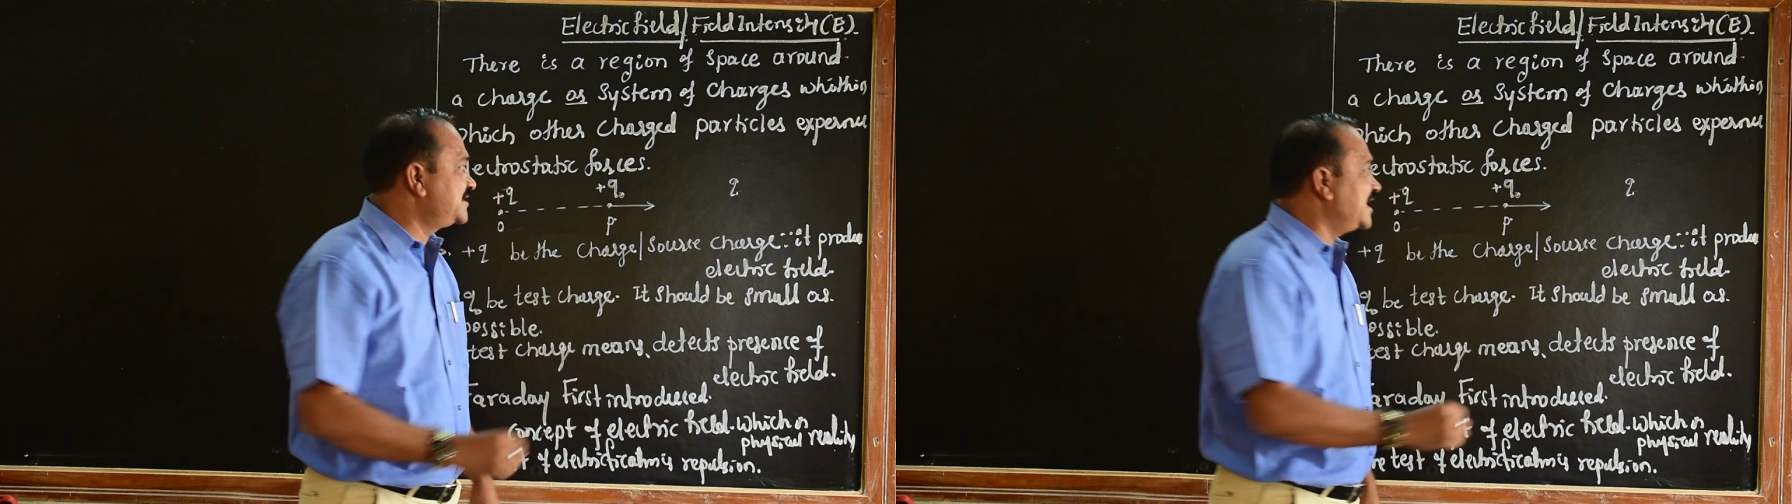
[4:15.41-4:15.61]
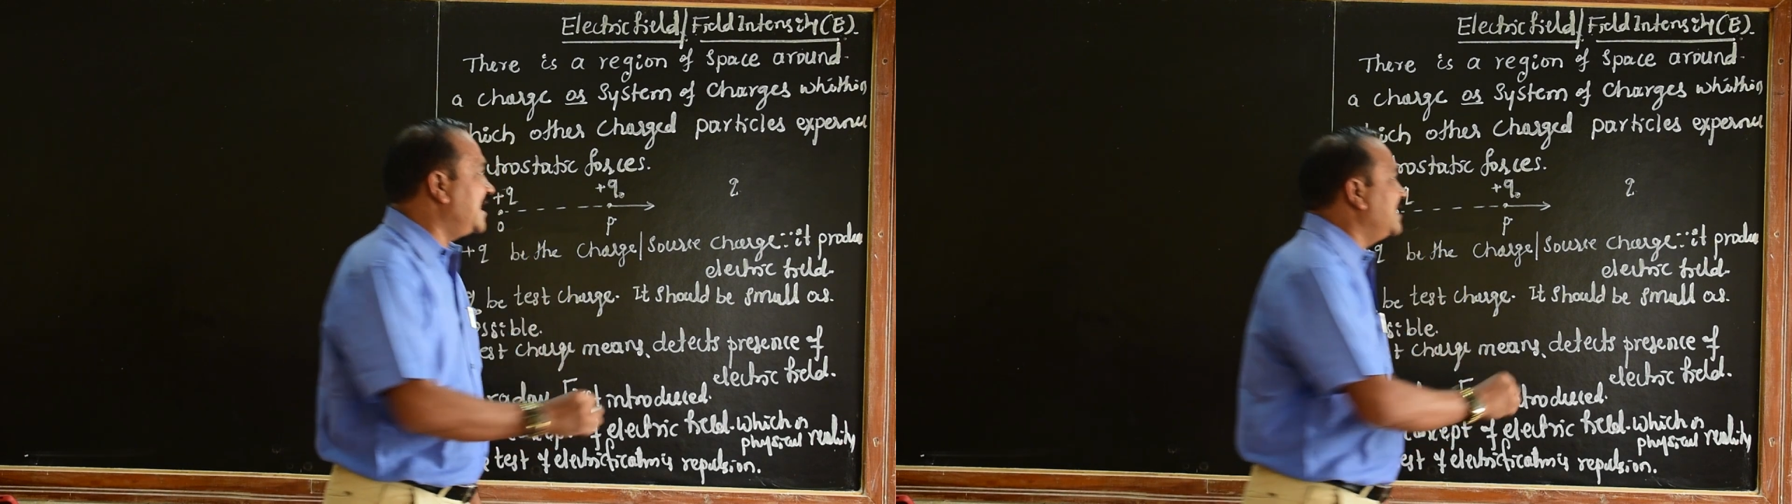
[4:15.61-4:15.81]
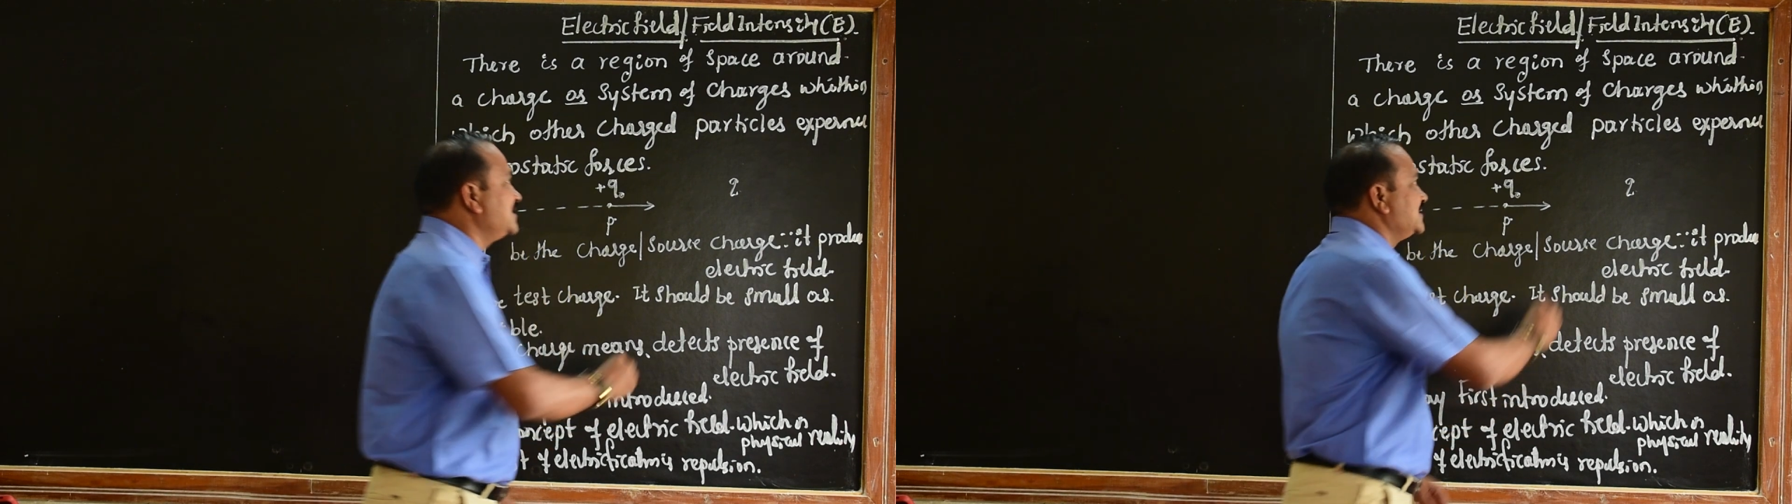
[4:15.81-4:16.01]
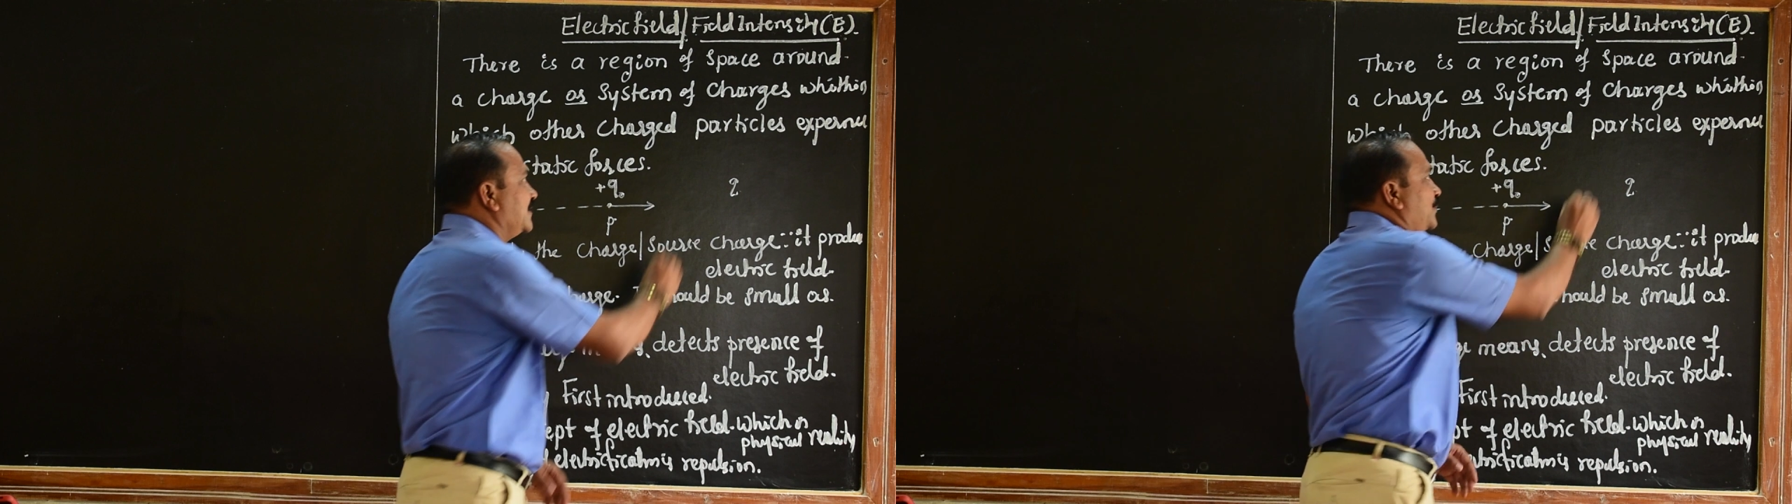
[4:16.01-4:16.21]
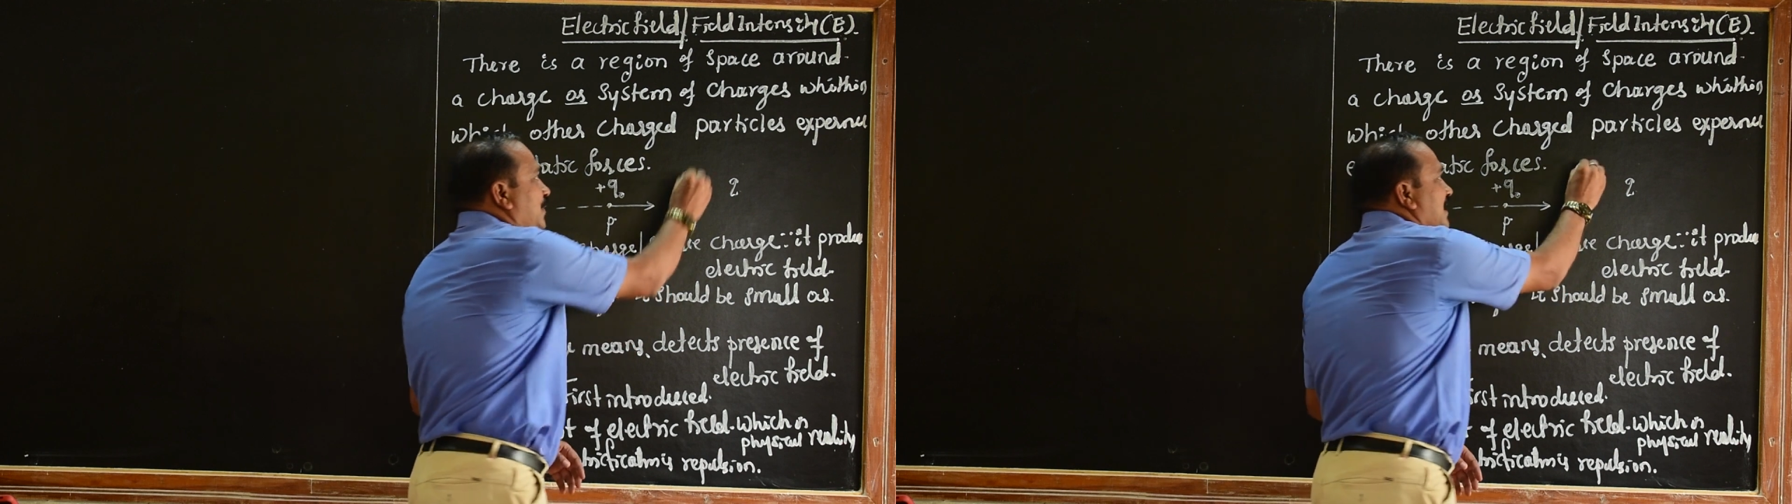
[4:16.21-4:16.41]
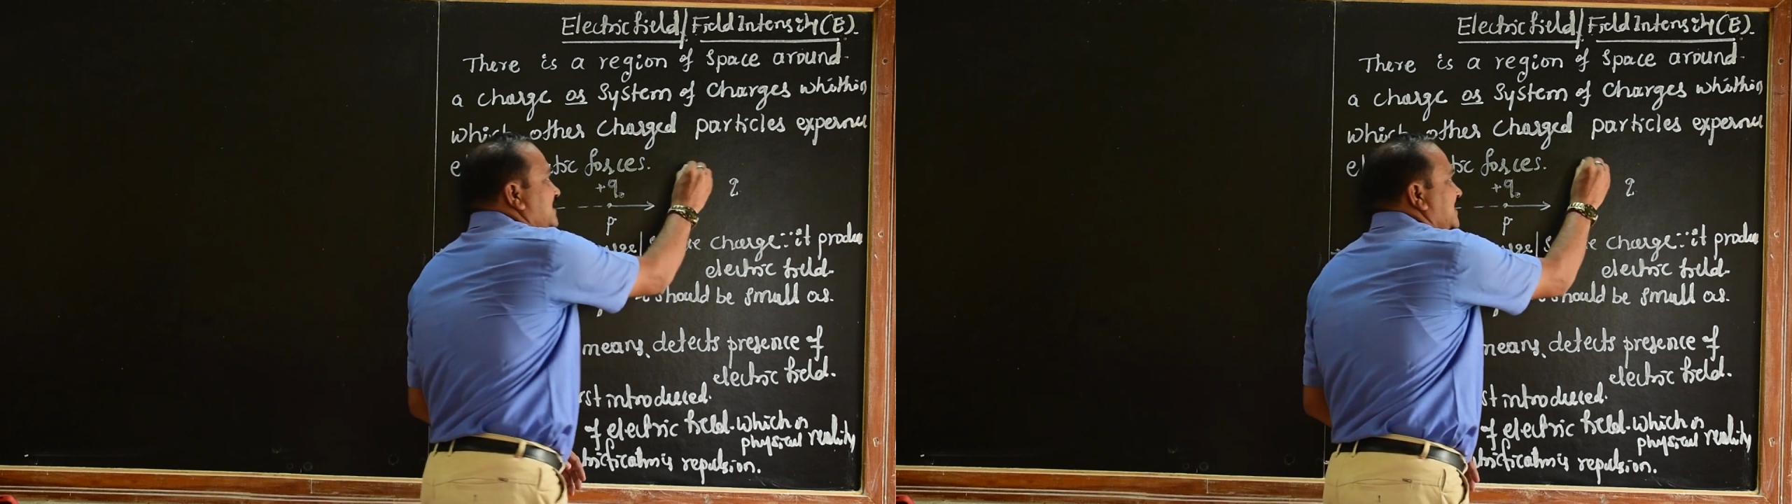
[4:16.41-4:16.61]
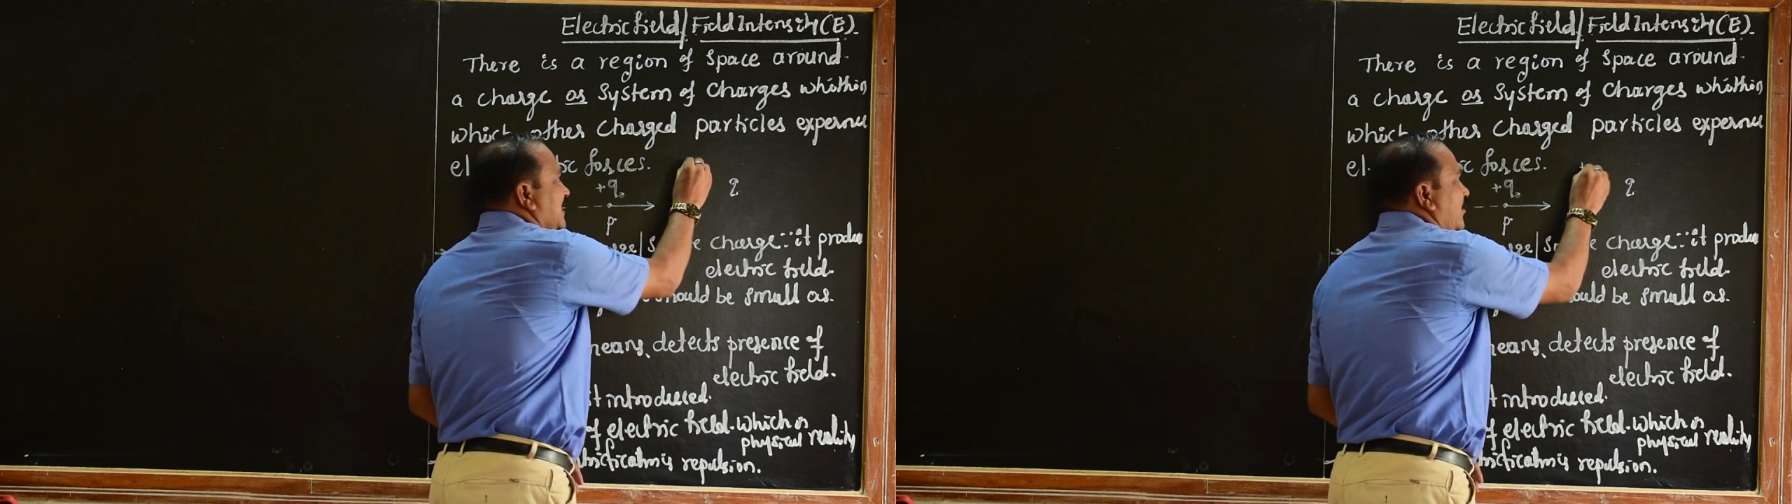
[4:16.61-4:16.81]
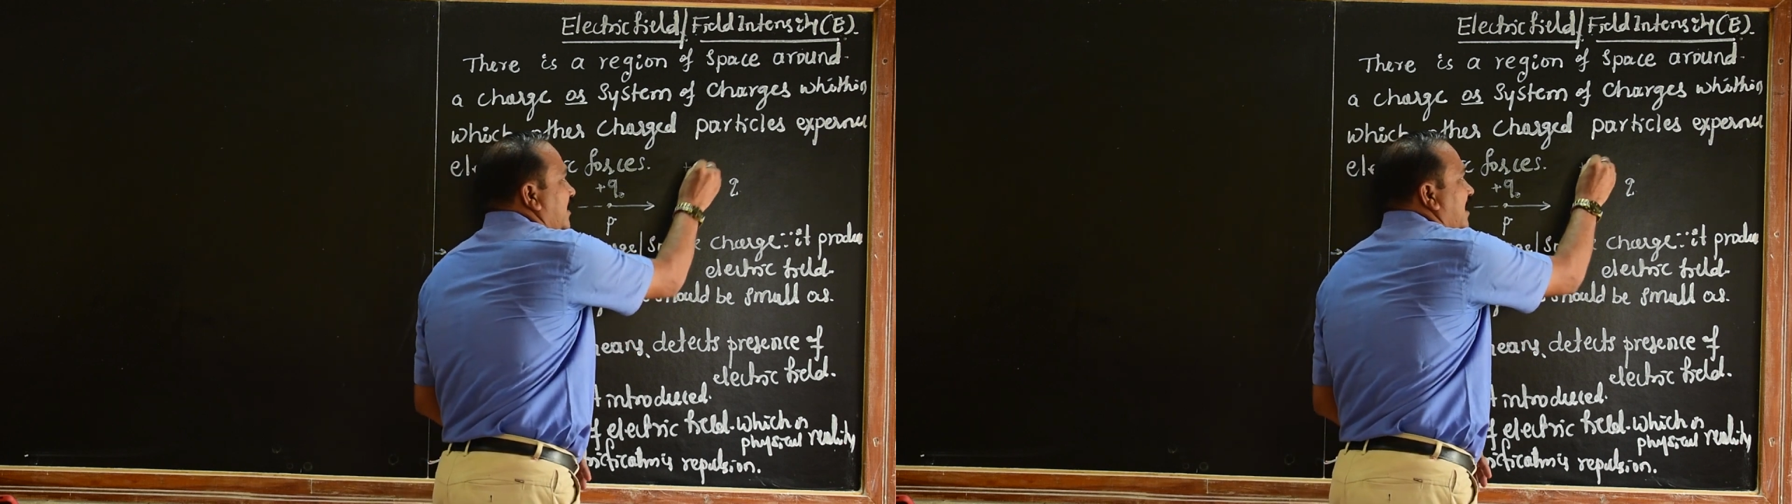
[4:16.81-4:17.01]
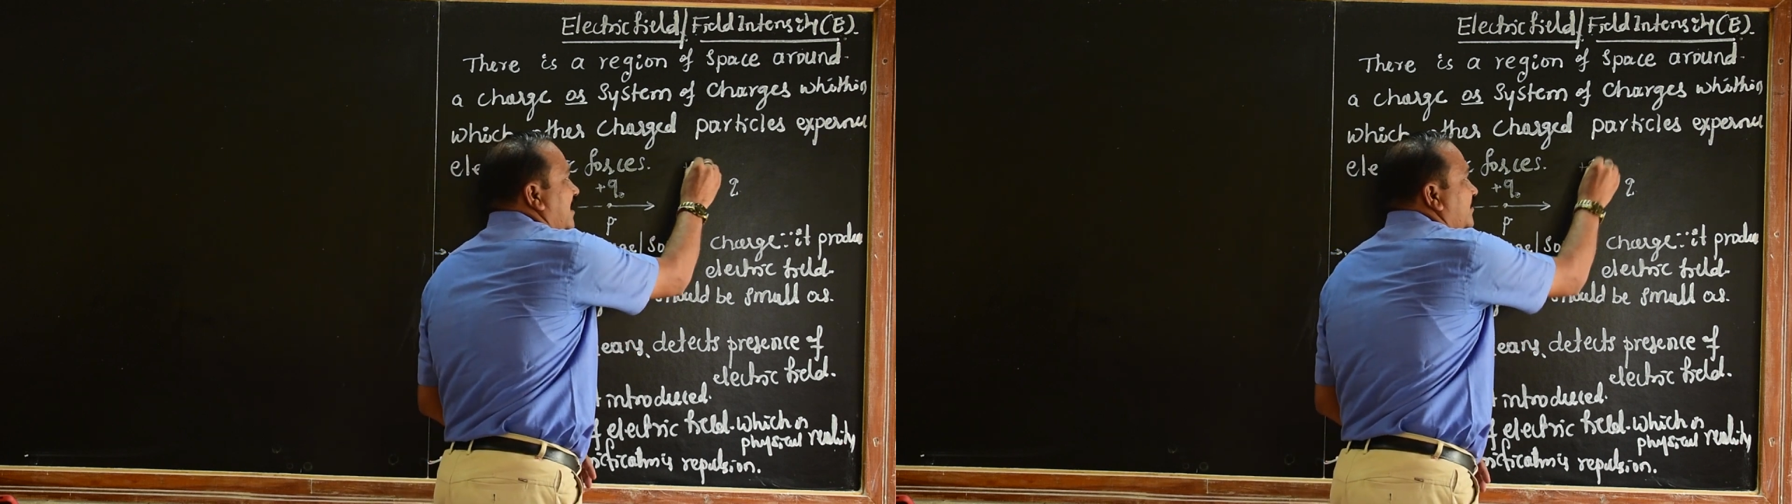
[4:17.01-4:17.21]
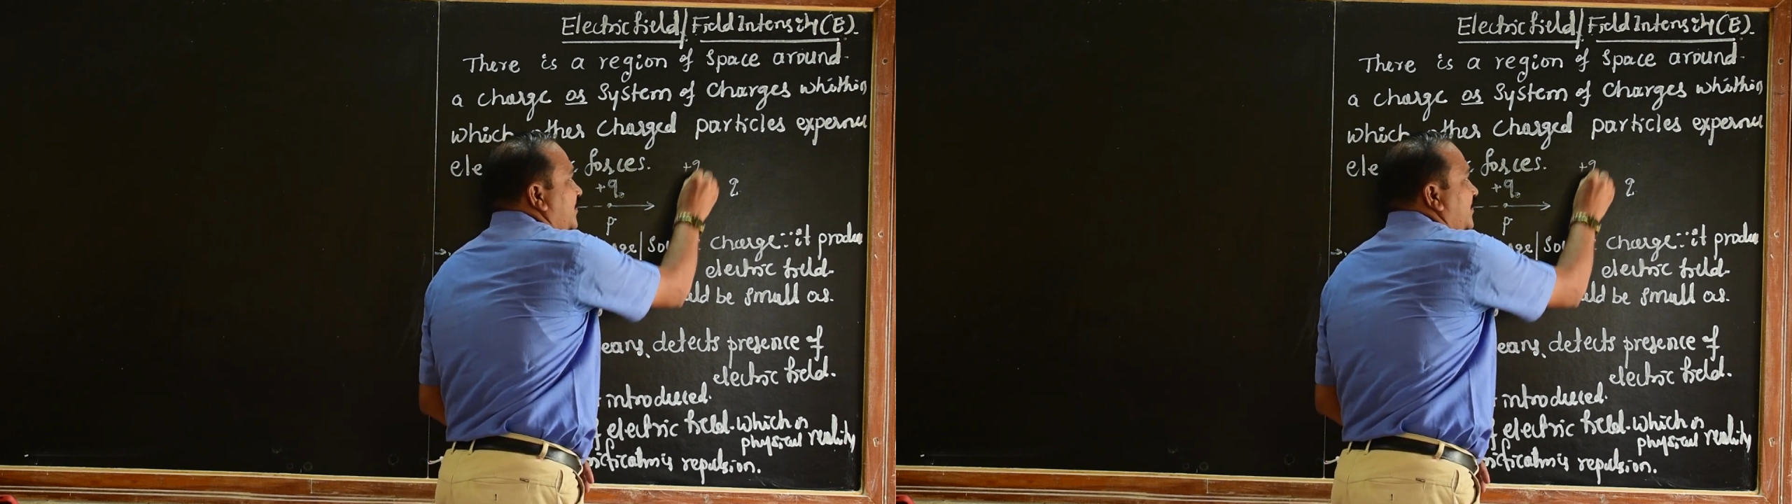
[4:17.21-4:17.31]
charge plus Q naught